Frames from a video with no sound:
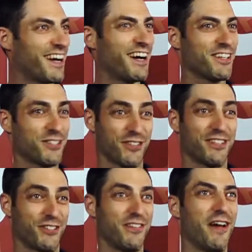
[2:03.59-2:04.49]
Uh, so,
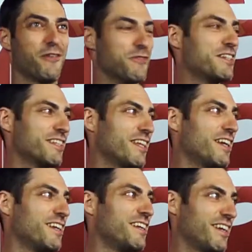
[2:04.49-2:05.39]
that, so another reason
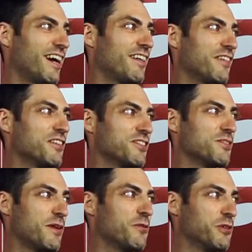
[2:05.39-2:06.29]
that, yeah, that this
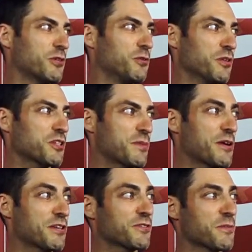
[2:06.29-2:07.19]
has been a really cool
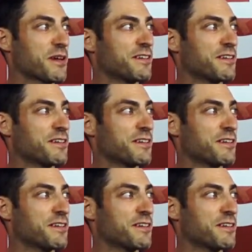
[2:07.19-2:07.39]
experience for me.